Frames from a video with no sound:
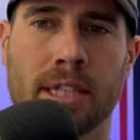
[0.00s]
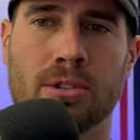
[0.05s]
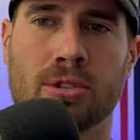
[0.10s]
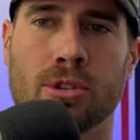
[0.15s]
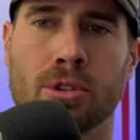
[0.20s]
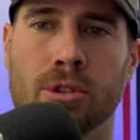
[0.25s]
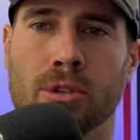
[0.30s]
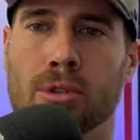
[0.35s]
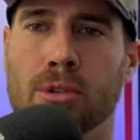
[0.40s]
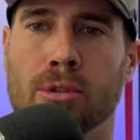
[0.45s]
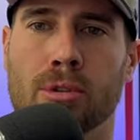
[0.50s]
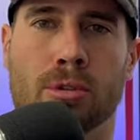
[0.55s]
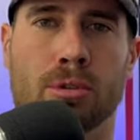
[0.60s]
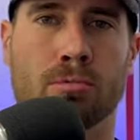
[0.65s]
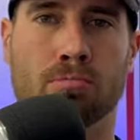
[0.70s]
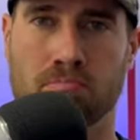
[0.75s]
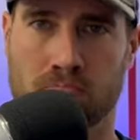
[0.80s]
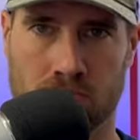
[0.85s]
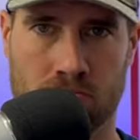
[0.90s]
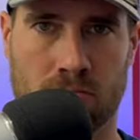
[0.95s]

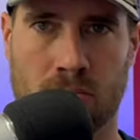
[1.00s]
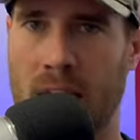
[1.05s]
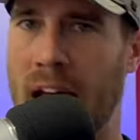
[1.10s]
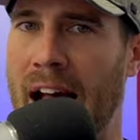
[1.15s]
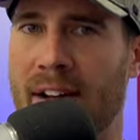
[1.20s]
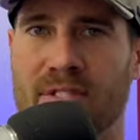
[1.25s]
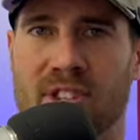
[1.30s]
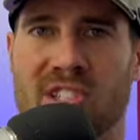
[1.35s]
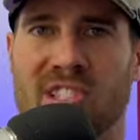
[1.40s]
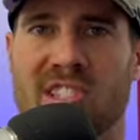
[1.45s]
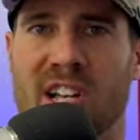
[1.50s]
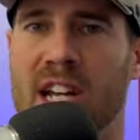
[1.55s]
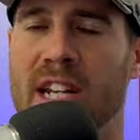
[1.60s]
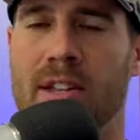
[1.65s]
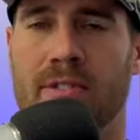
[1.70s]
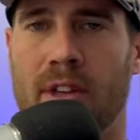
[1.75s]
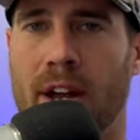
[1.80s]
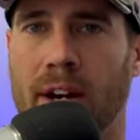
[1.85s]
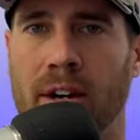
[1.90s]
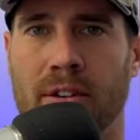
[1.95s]
to have the sun
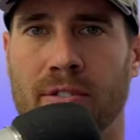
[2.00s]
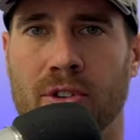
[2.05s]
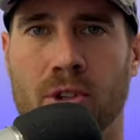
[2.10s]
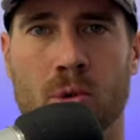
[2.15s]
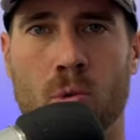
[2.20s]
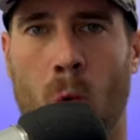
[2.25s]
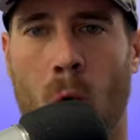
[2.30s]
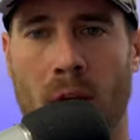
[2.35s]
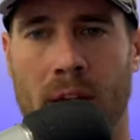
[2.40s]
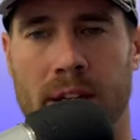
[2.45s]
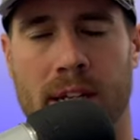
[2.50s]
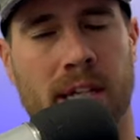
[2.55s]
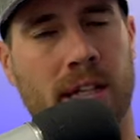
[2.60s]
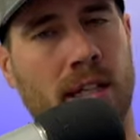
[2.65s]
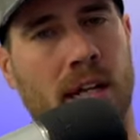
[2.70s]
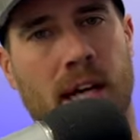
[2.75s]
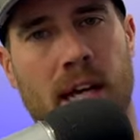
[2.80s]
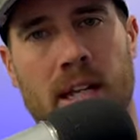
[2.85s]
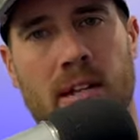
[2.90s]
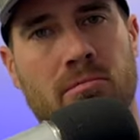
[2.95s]
in there if you wanted it,
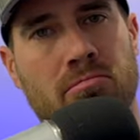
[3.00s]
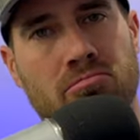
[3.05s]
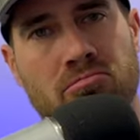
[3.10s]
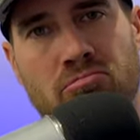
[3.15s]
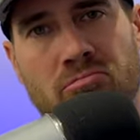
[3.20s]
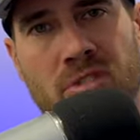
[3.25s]
and